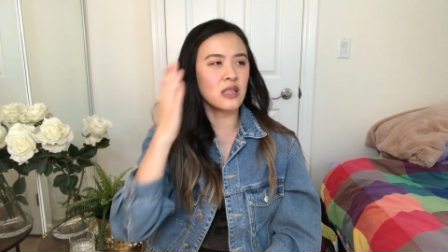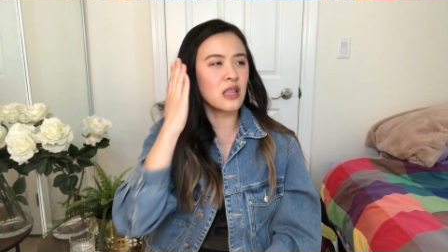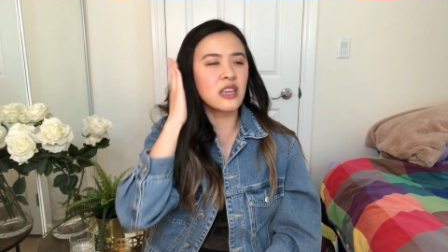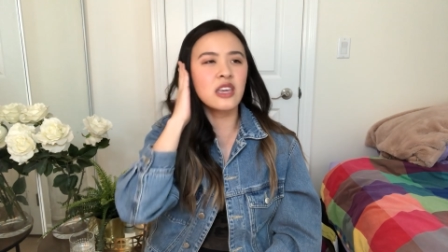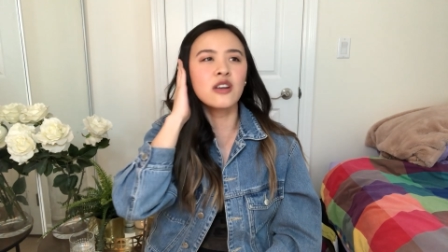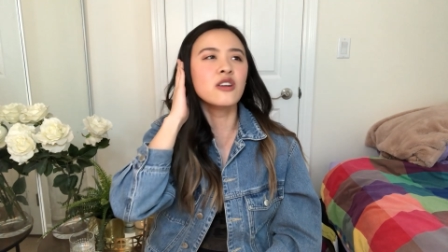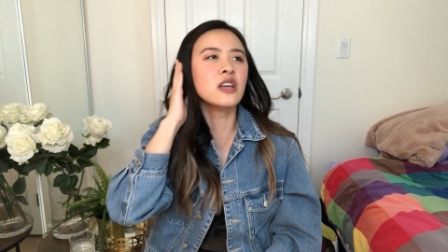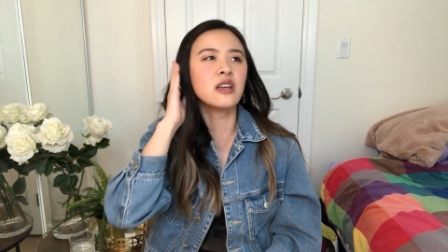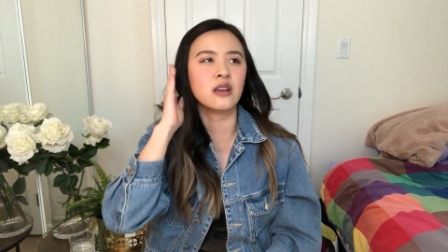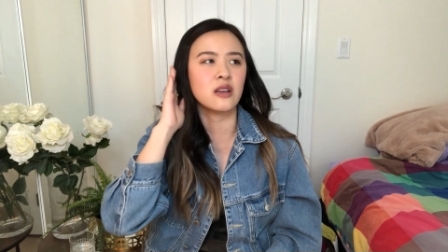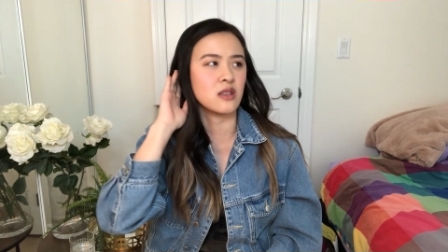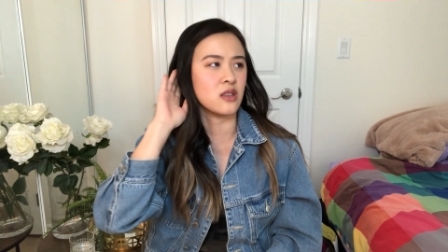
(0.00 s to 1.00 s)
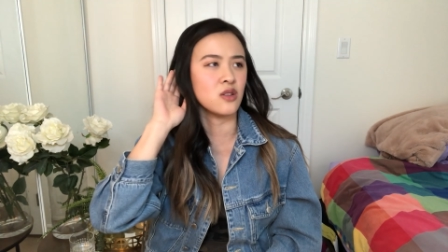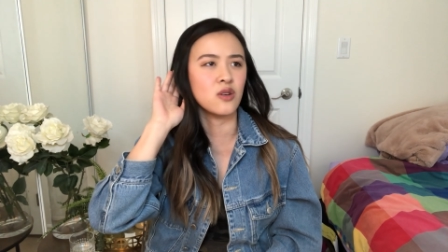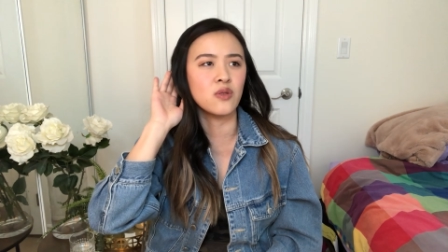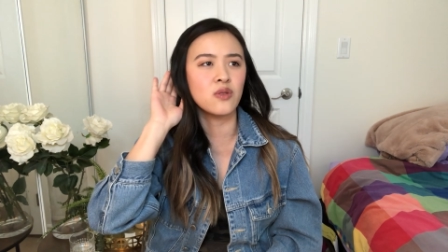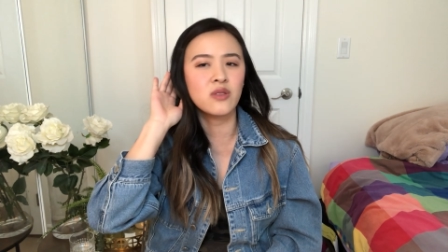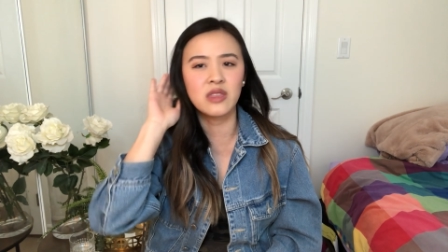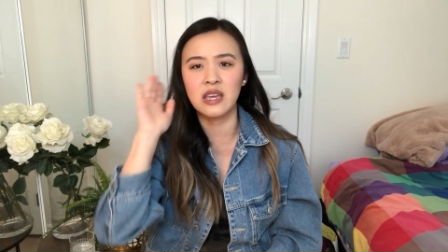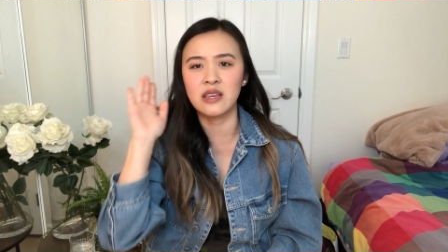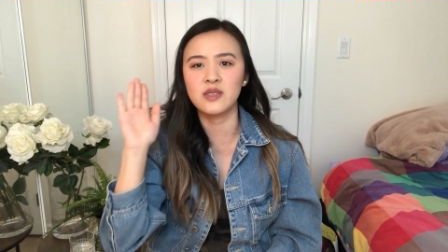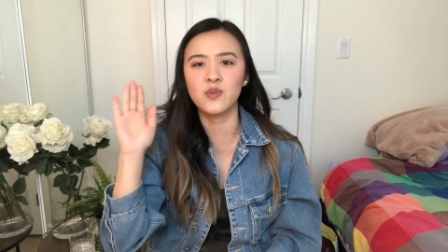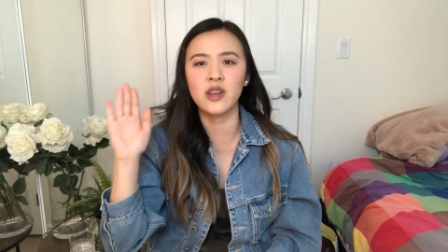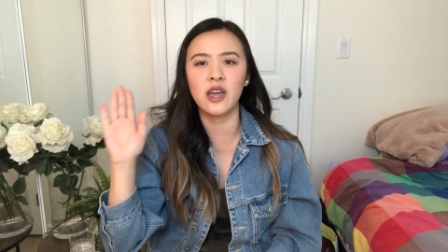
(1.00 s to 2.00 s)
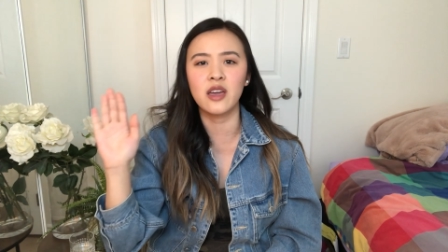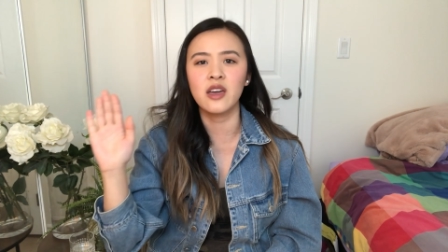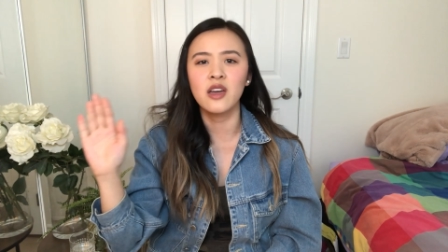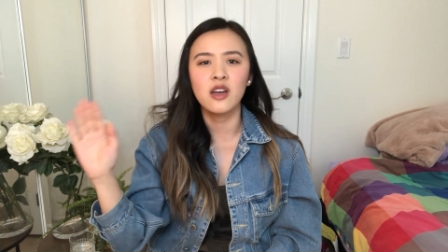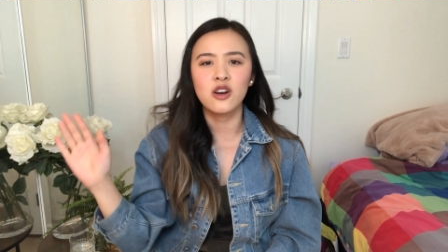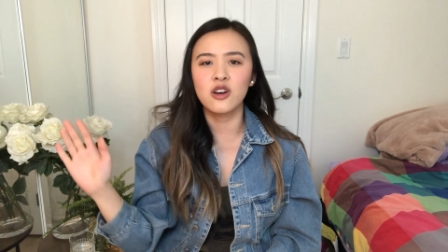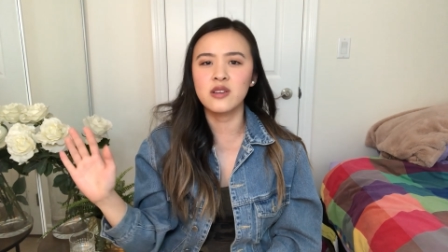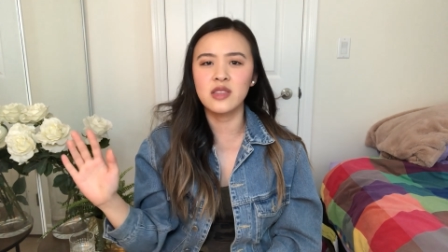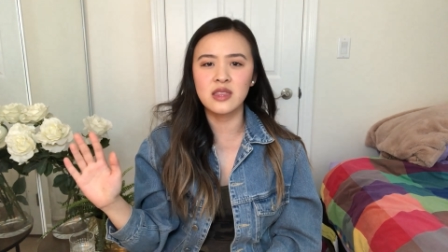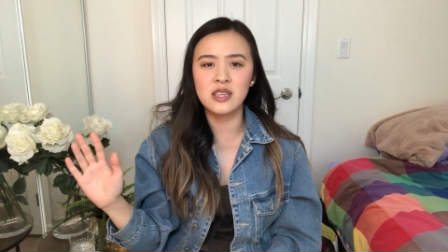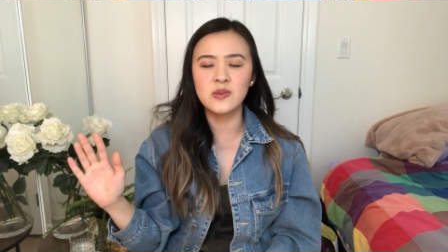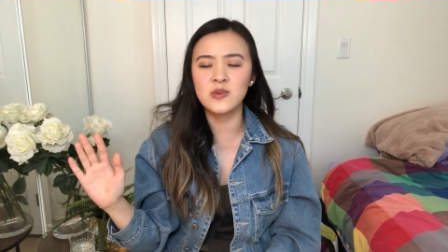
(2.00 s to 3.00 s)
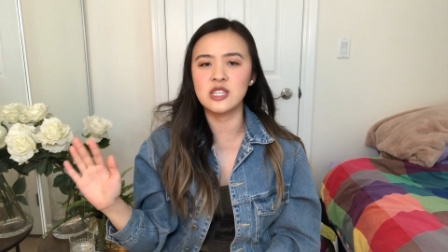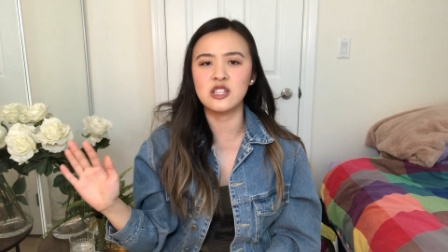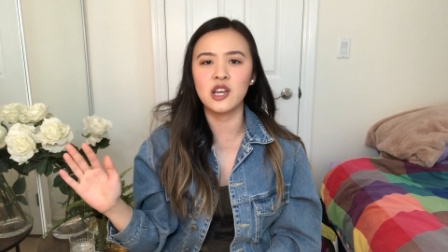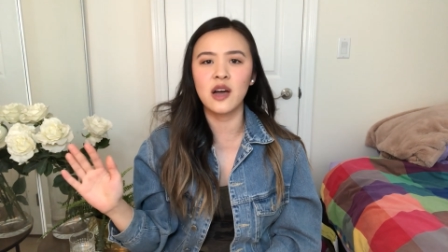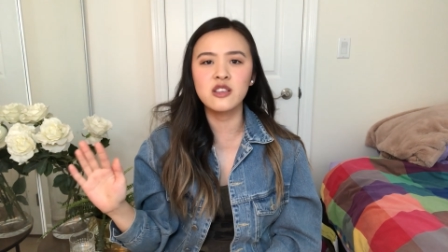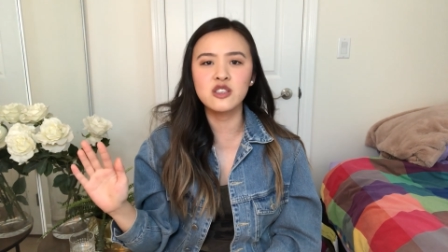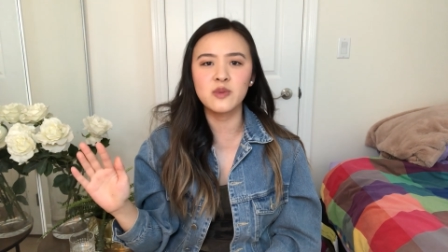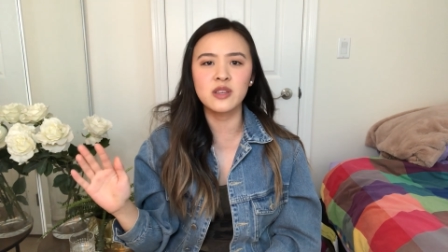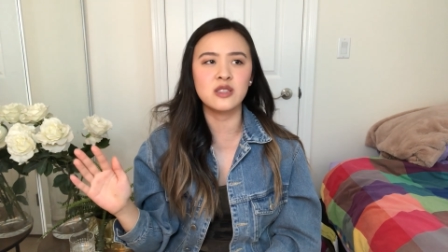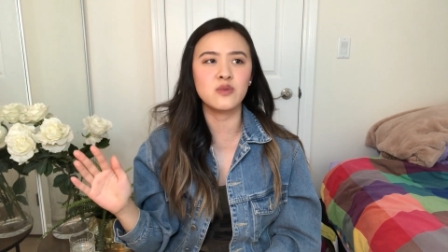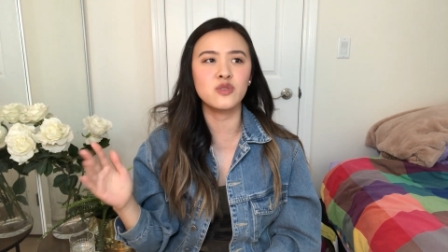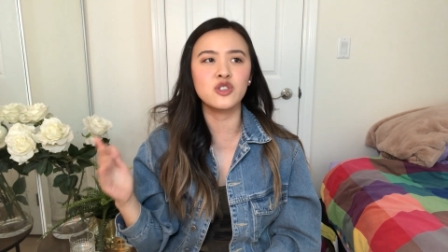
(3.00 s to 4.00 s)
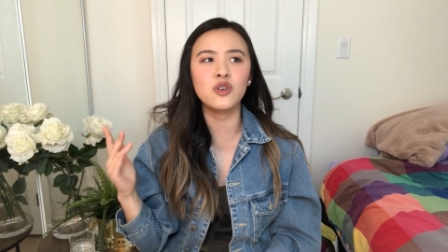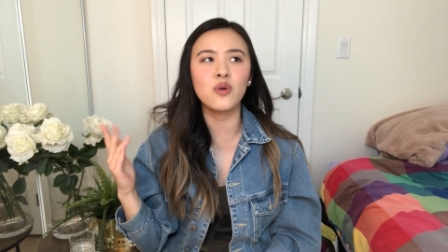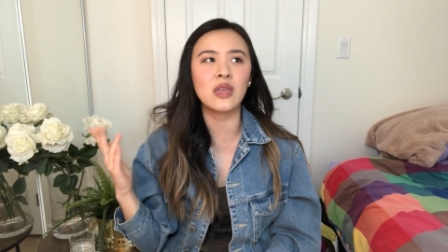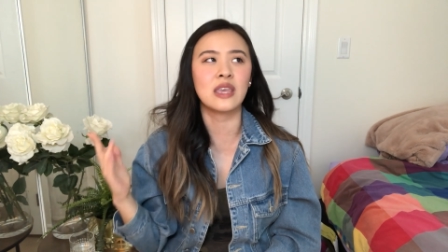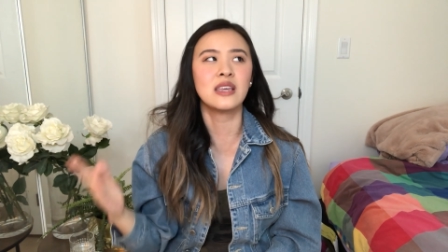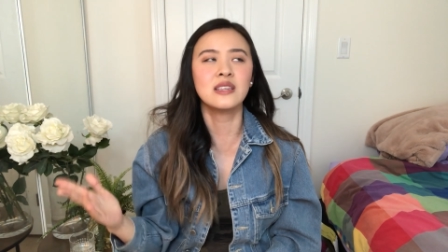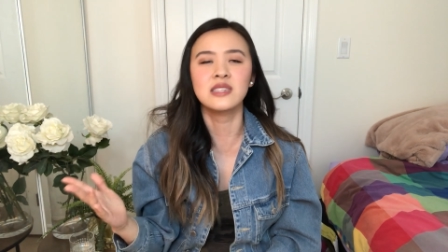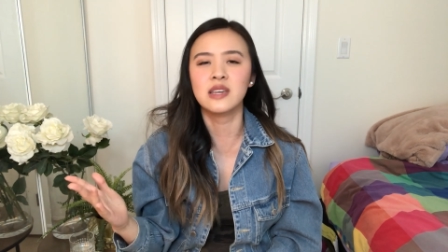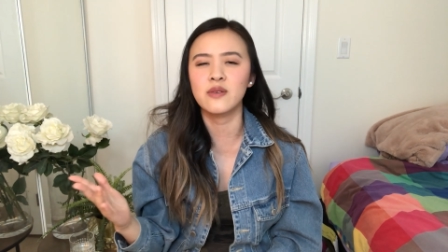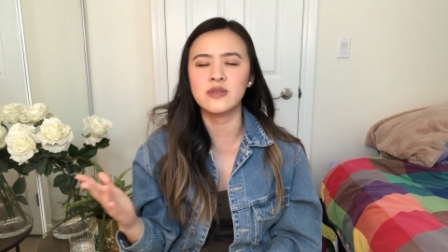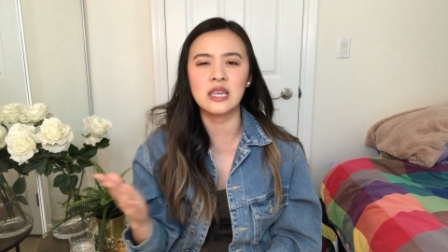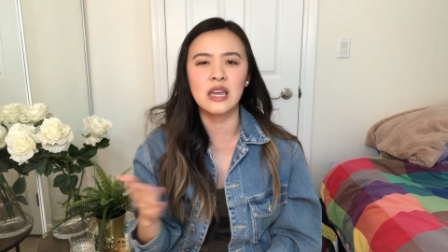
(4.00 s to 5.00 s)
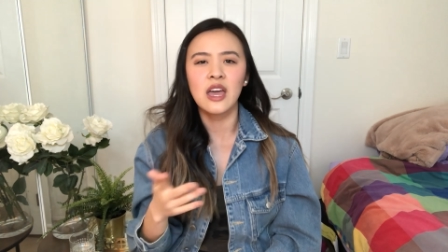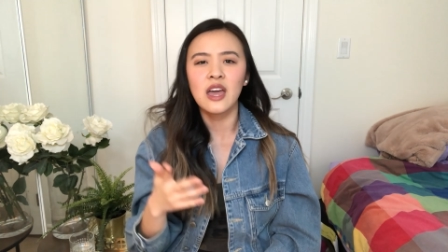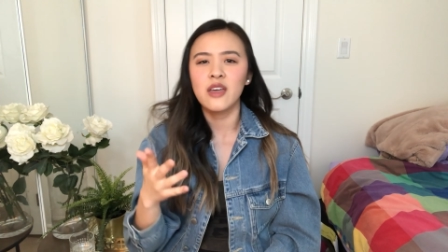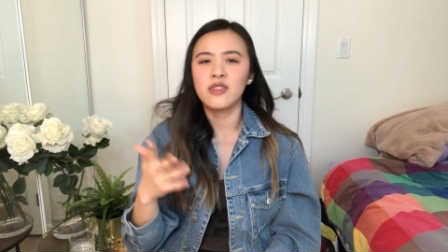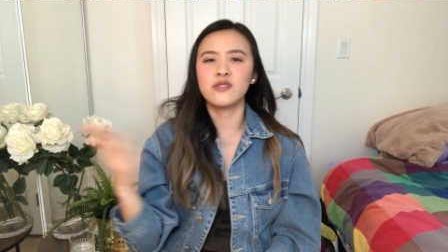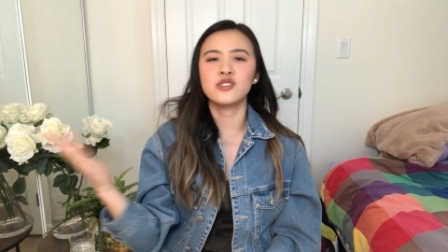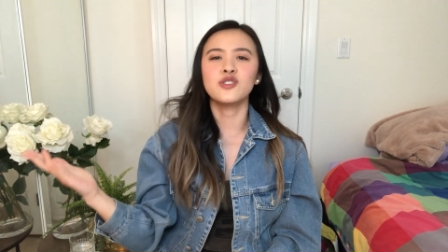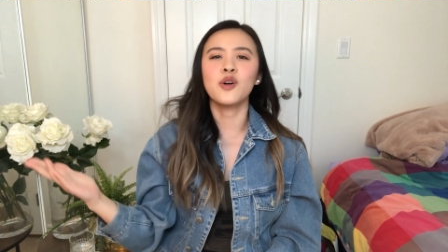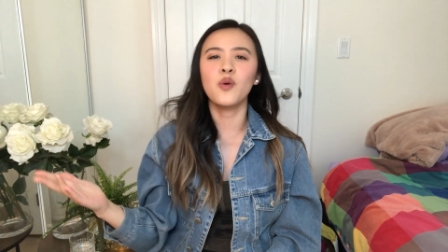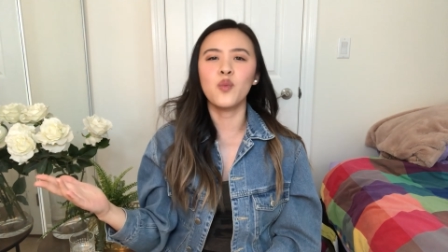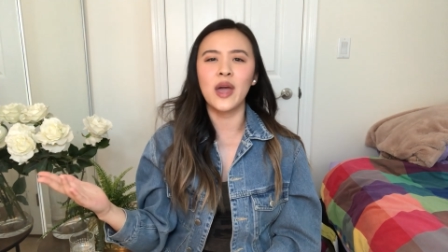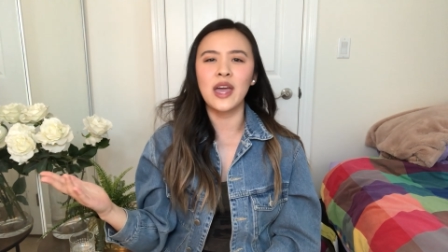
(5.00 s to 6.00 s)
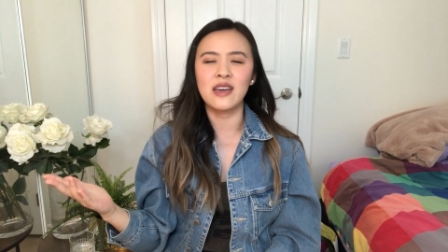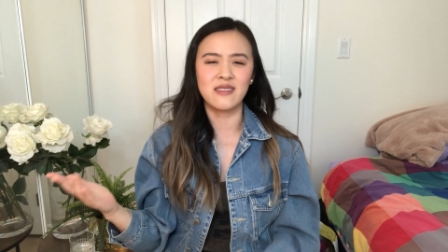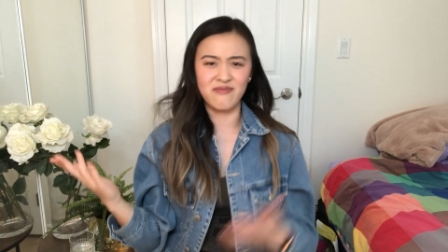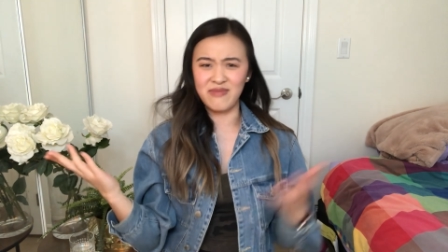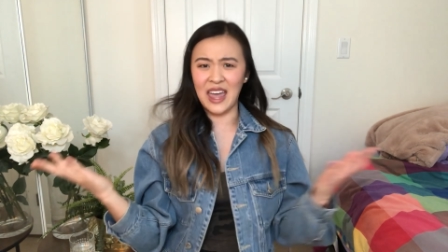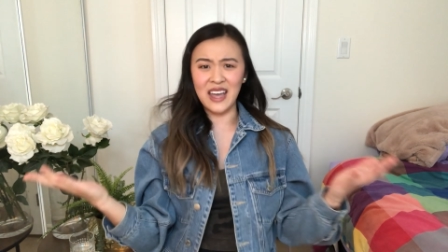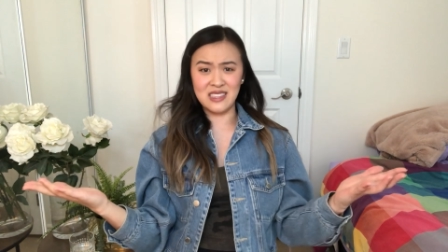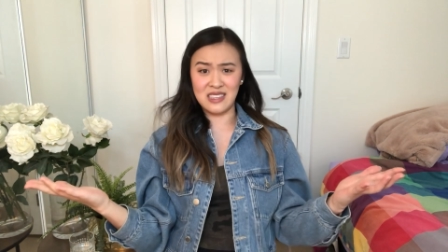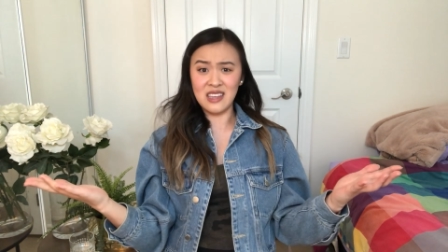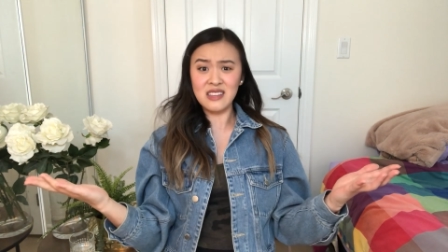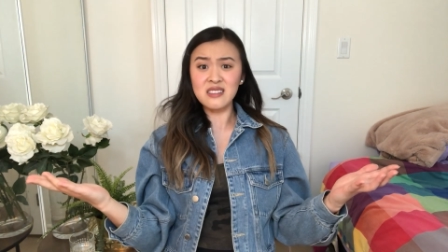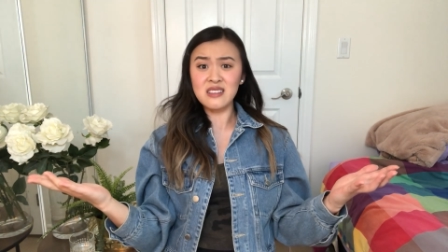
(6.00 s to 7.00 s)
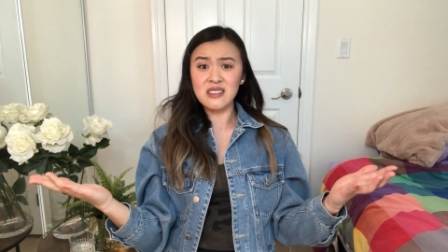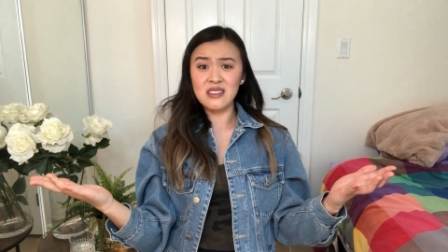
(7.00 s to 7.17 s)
hearing, things when I heard that this was the challenge because it was so easy. I was like, there's no way. That's it?